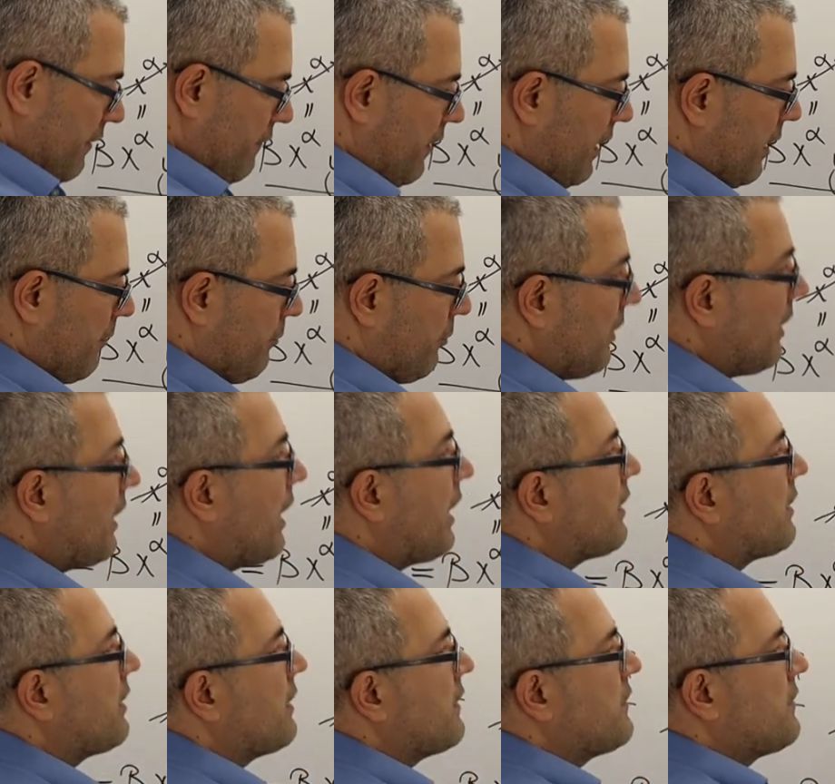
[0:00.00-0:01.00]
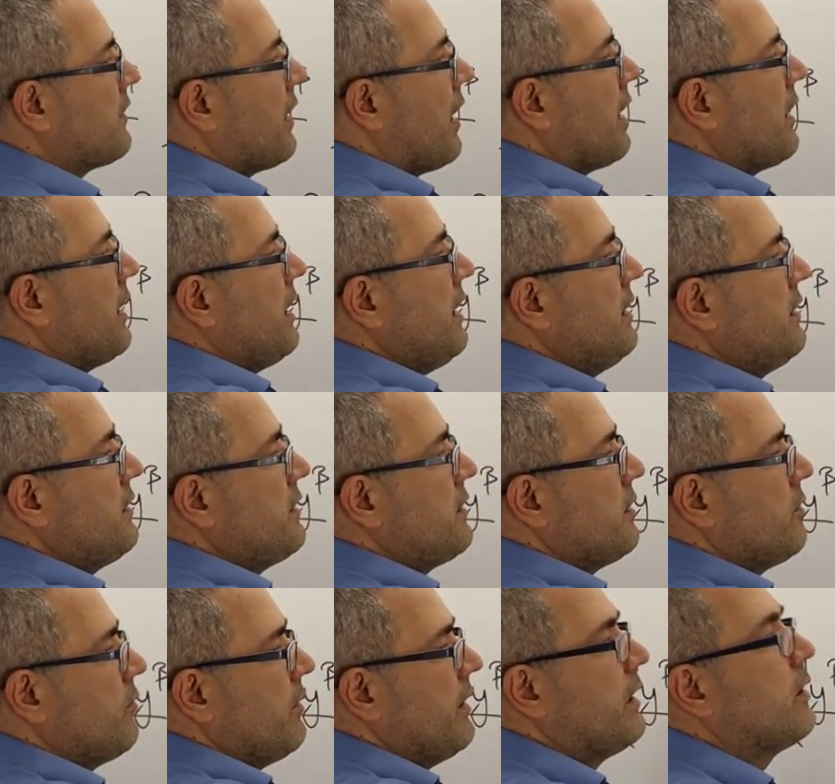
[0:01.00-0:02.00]
if I plug this guy
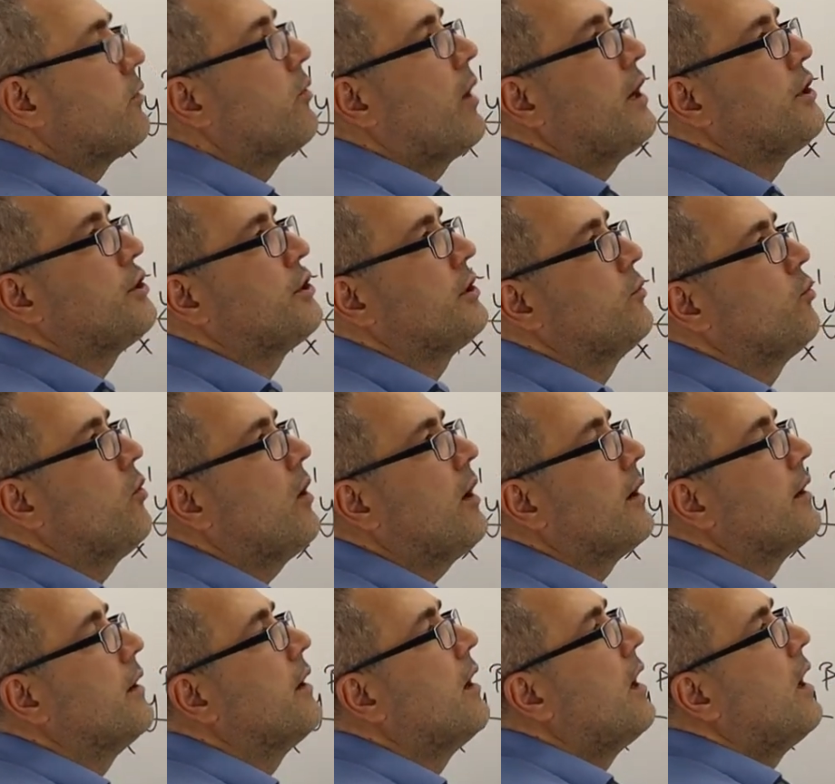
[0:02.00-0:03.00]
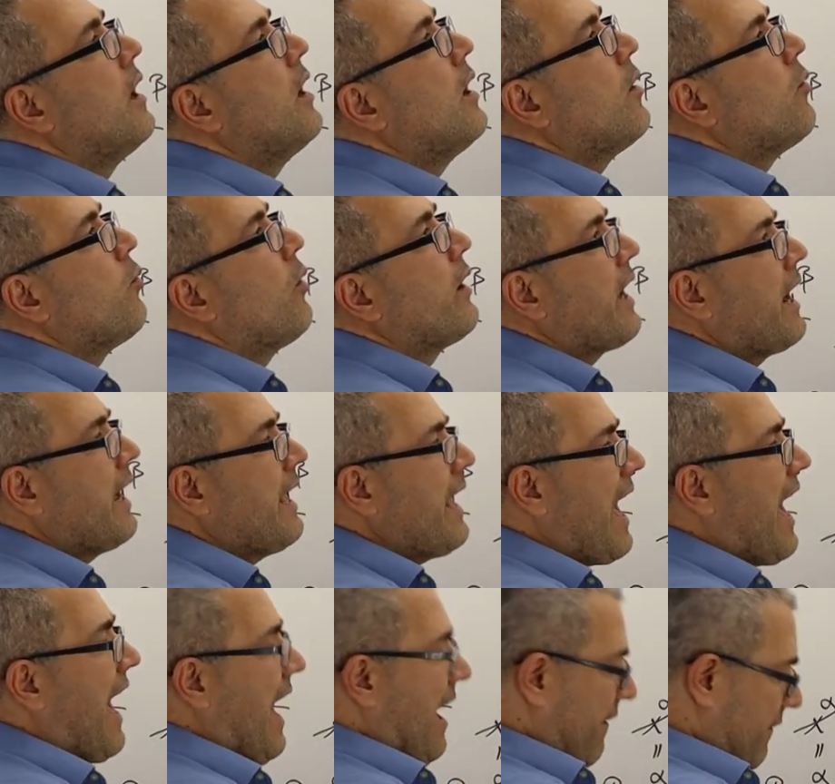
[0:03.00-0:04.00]
into equation 1, what I
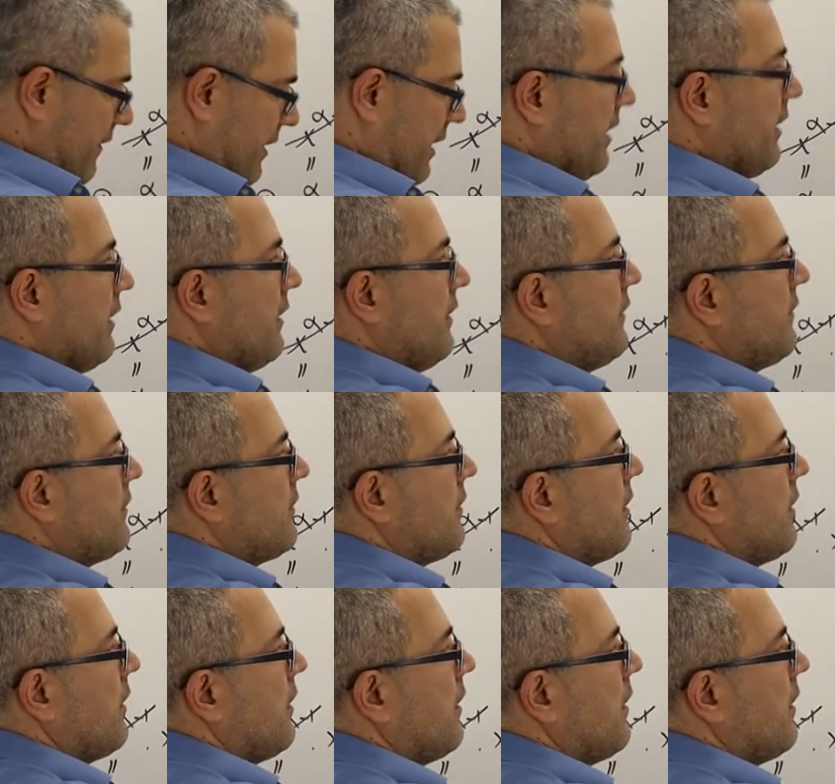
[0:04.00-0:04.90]
have is